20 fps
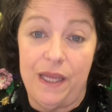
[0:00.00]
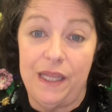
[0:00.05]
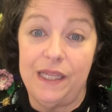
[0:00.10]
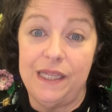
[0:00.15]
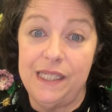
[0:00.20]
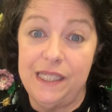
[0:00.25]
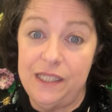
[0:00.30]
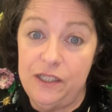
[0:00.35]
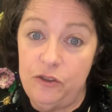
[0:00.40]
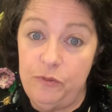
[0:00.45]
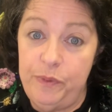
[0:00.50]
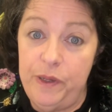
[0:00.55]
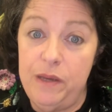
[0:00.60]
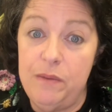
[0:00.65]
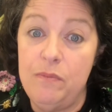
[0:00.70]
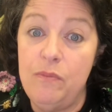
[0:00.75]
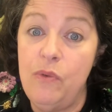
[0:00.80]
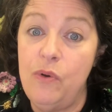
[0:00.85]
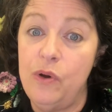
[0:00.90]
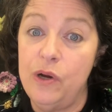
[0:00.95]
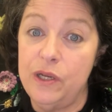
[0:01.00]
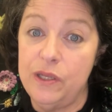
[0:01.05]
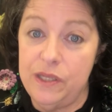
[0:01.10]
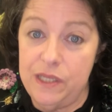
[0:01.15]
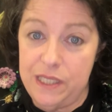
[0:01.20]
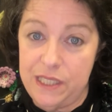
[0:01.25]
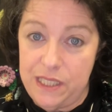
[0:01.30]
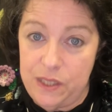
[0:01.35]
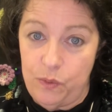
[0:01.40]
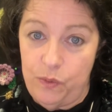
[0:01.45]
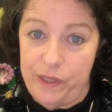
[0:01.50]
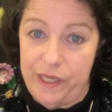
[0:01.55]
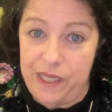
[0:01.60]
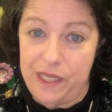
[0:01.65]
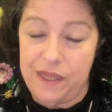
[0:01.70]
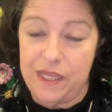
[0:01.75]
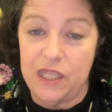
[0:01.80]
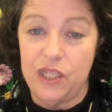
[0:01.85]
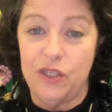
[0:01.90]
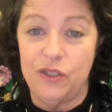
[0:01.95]
a little bit more this
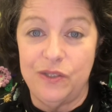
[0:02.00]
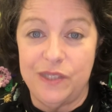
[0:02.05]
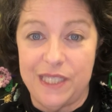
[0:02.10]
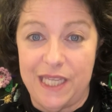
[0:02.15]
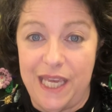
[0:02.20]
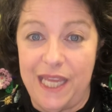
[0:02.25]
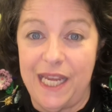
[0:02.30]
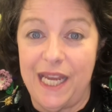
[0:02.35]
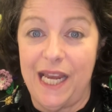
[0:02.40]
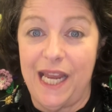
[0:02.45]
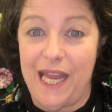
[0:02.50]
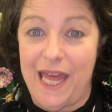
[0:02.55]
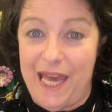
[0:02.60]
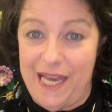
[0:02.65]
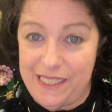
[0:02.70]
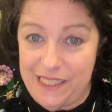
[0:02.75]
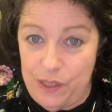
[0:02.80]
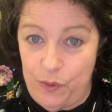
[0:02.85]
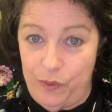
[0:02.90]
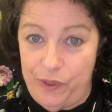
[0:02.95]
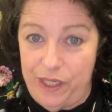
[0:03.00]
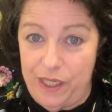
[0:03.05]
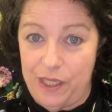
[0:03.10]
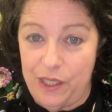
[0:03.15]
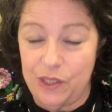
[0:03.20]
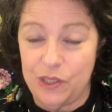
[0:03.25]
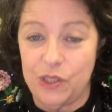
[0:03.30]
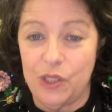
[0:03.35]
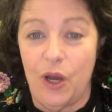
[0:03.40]
week than you did last week.